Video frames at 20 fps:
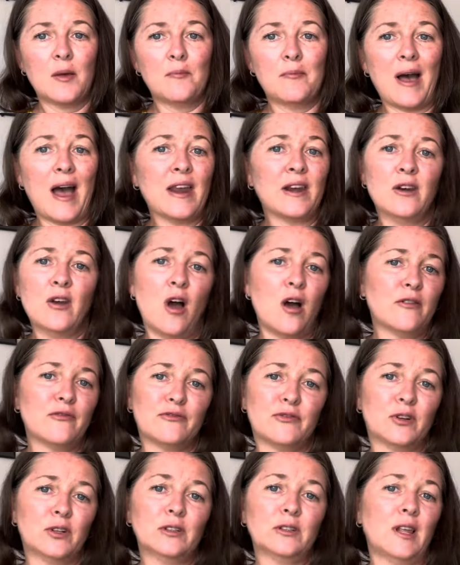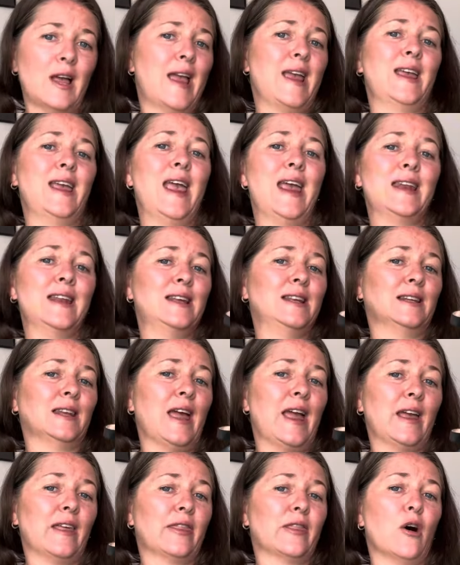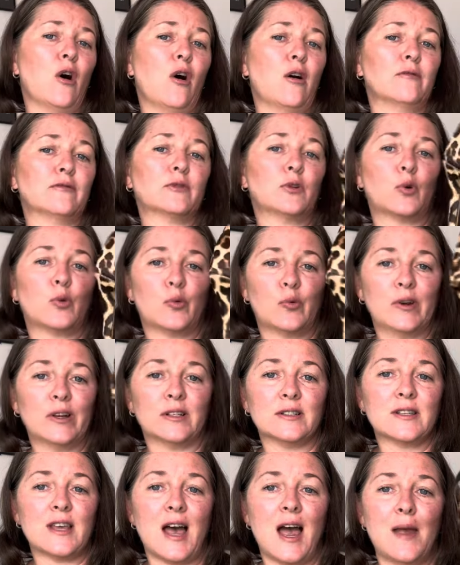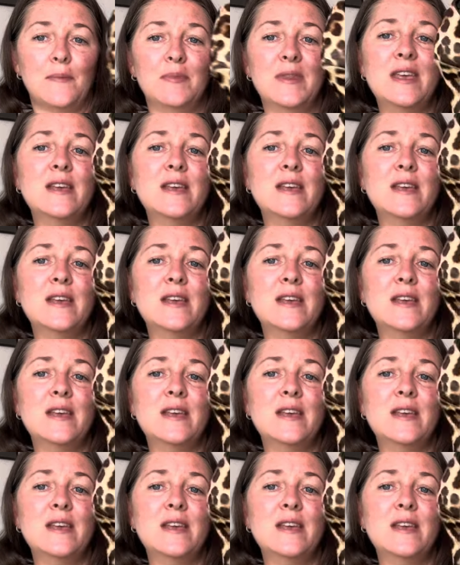but not for like any length of real time.